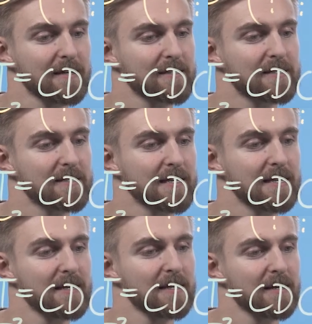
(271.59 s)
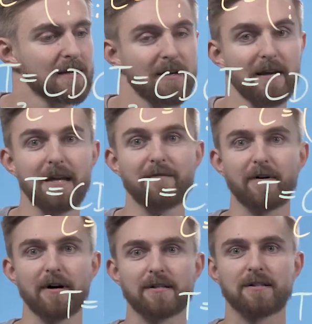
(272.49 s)
C
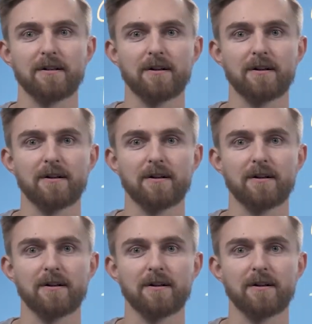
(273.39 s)
inverse.